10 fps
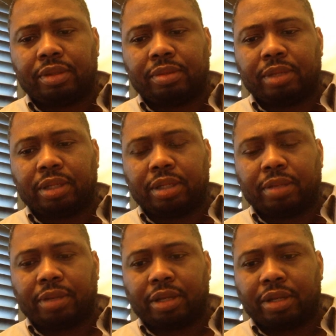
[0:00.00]
but
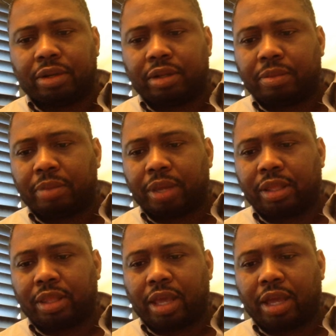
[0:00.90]
I'm not here to
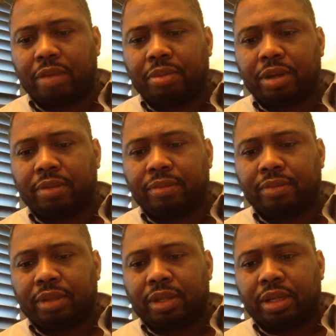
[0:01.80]
debate that. But
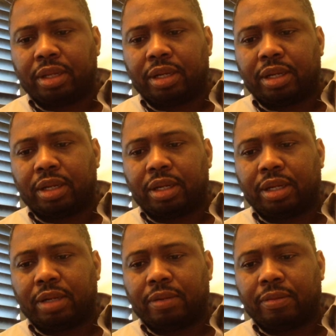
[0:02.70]

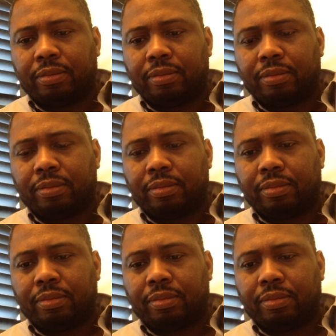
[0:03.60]
um,